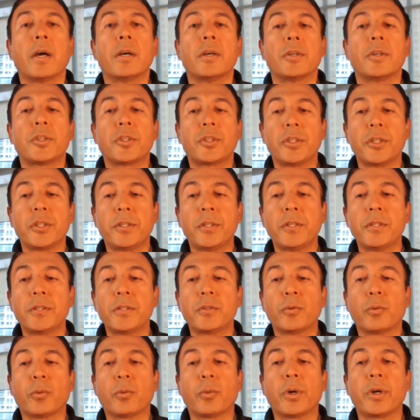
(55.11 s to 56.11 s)

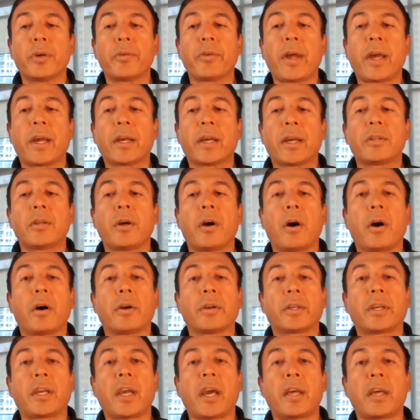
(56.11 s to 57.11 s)
Cities were ranked
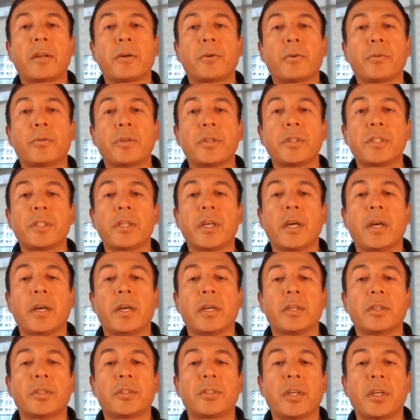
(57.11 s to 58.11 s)
on categories
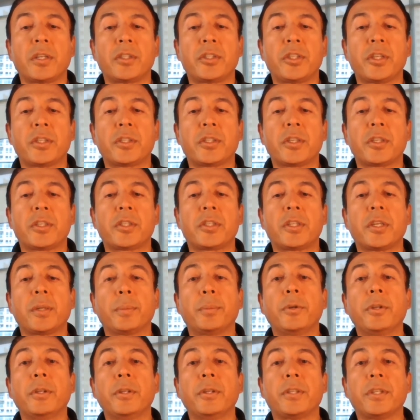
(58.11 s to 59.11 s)
such as
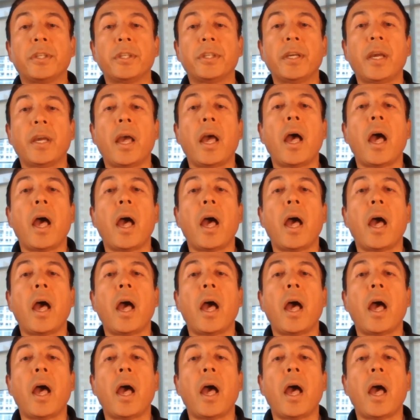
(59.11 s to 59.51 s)
stability,